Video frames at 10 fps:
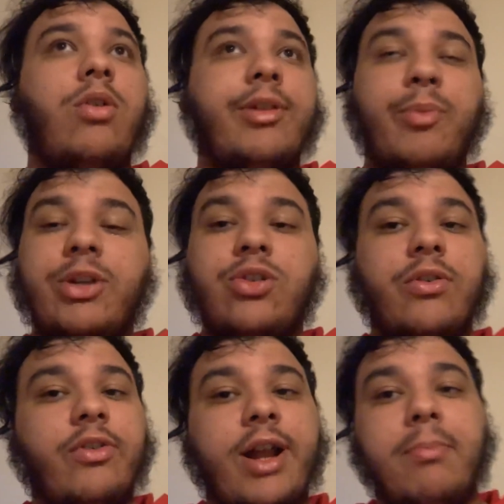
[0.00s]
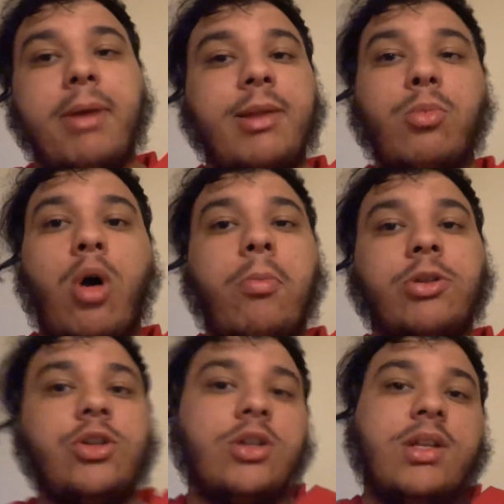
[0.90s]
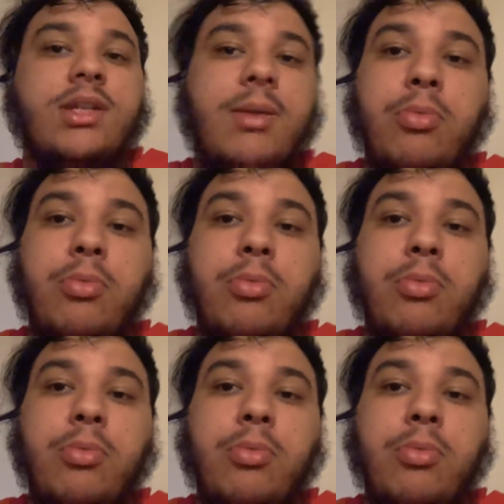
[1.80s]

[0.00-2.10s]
That we should have created many more opportunities to